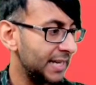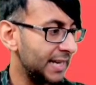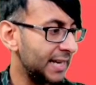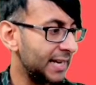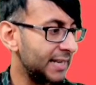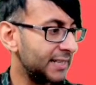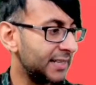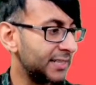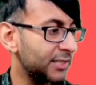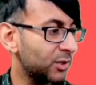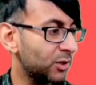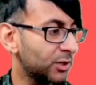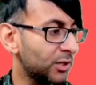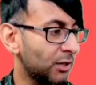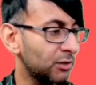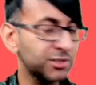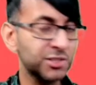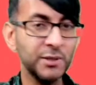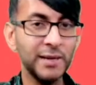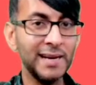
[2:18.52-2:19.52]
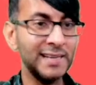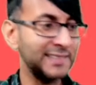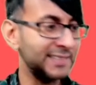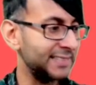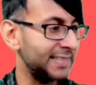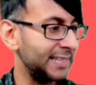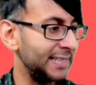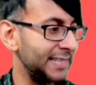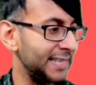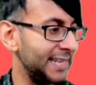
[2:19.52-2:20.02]
and I could also add
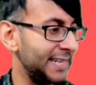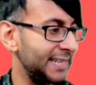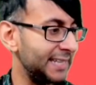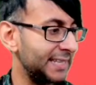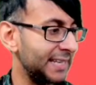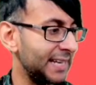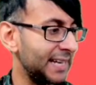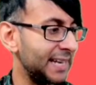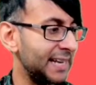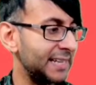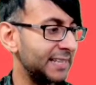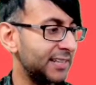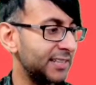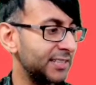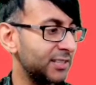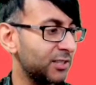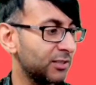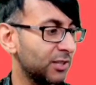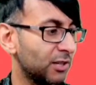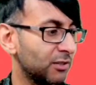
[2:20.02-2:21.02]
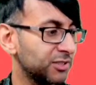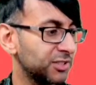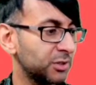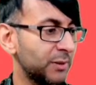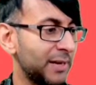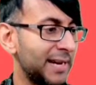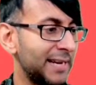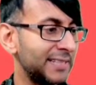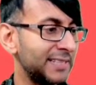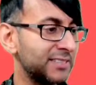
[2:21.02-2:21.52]
in a link and I could also
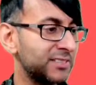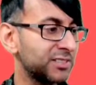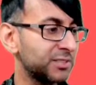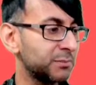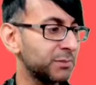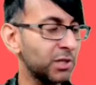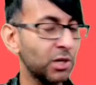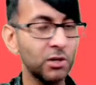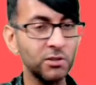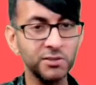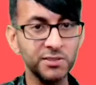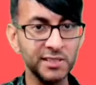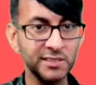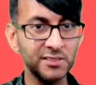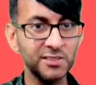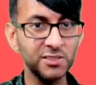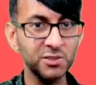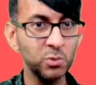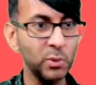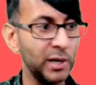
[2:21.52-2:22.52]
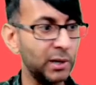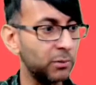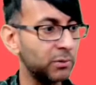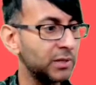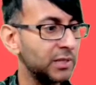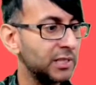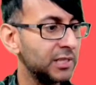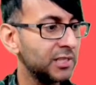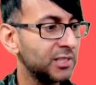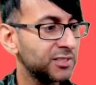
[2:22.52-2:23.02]
add in some content as well.
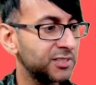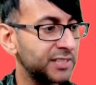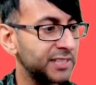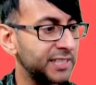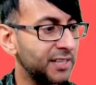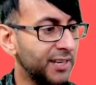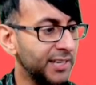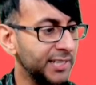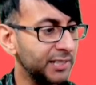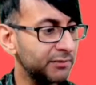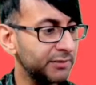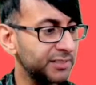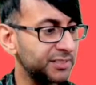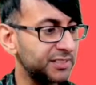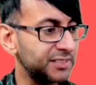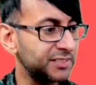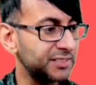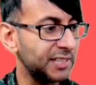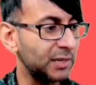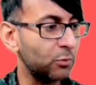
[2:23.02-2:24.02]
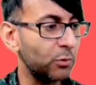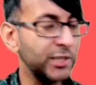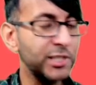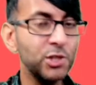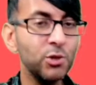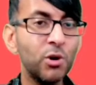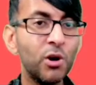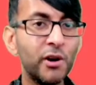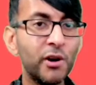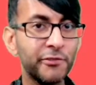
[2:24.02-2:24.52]
So the idea is, is that when
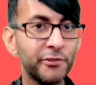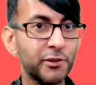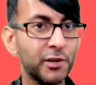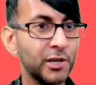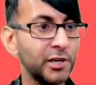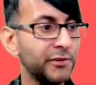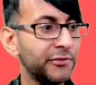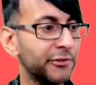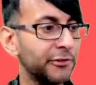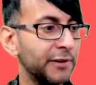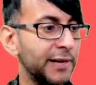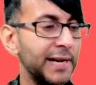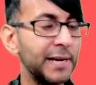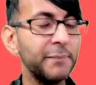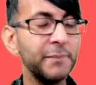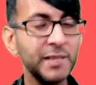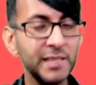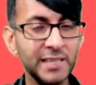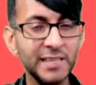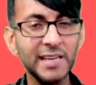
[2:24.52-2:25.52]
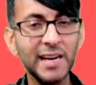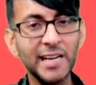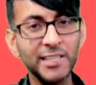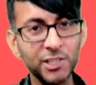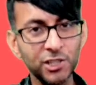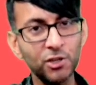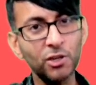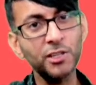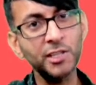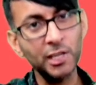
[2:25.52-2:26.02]
you hover over it, and
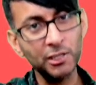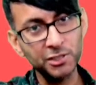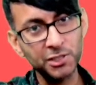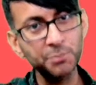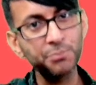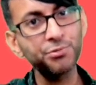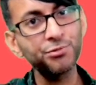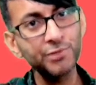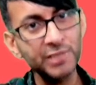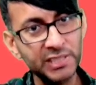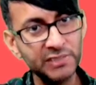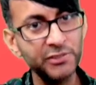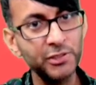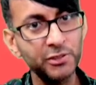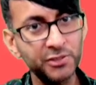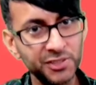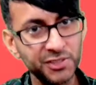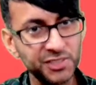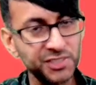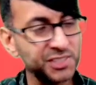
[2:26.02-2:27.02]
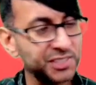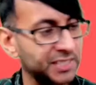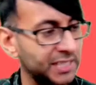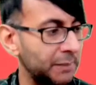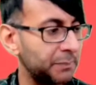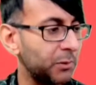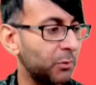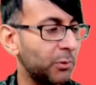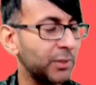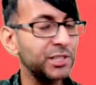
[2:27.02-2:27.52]
you got to go to preview to see
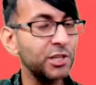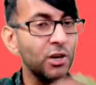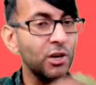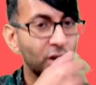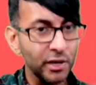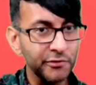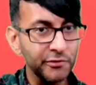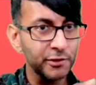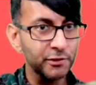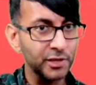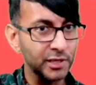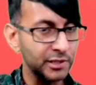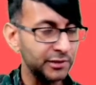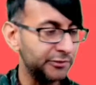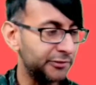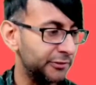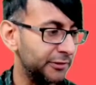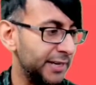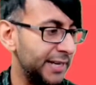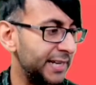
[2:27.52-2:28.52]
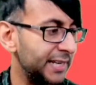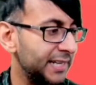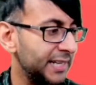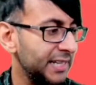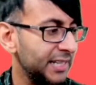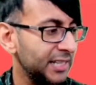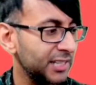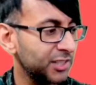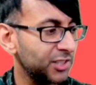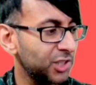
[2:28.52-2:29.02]
it, but when you hover over it,
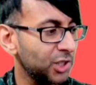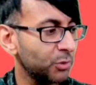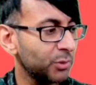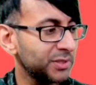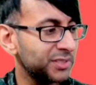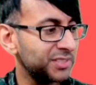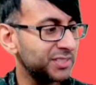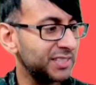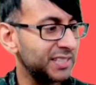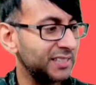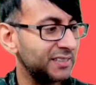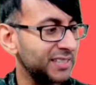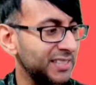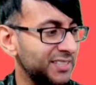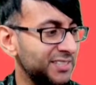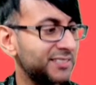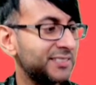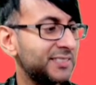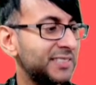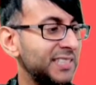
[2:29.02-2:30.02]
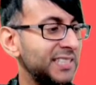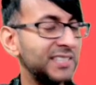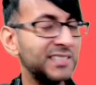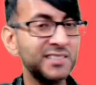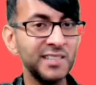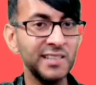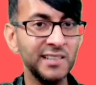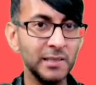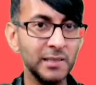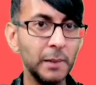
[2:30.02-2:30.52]
you would see this
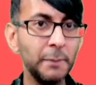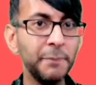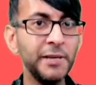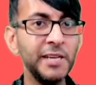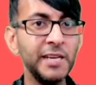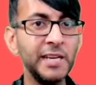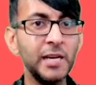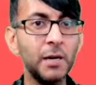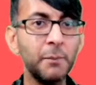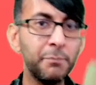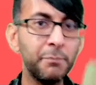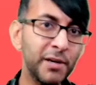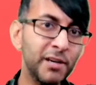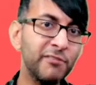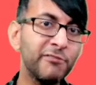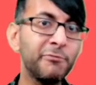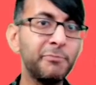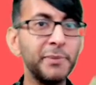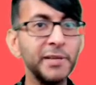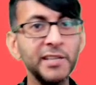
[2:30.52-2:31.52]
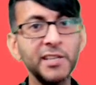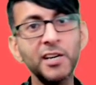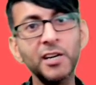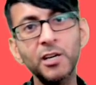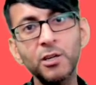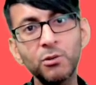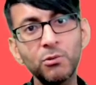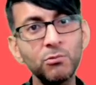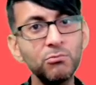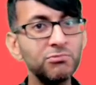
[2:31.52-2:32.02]
detail appear above,
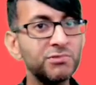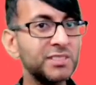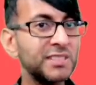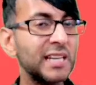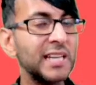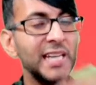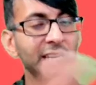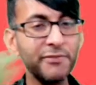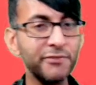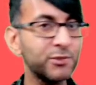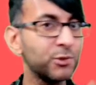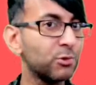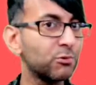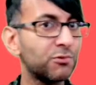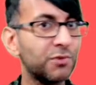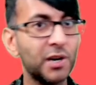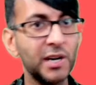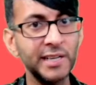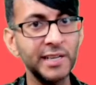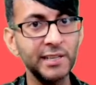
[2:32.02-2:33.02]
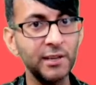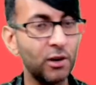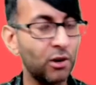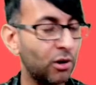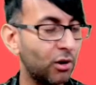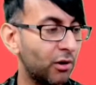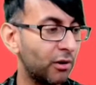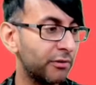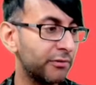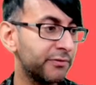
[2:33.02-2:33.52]
below, to the left or right
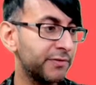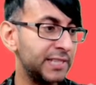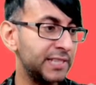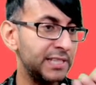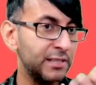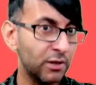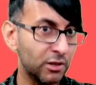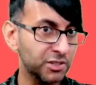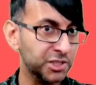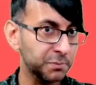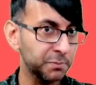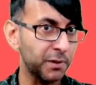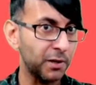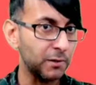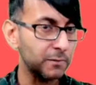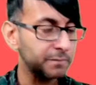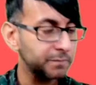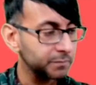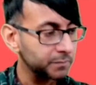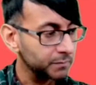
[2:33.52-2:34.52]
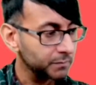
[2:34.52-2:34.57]
of the hotspot.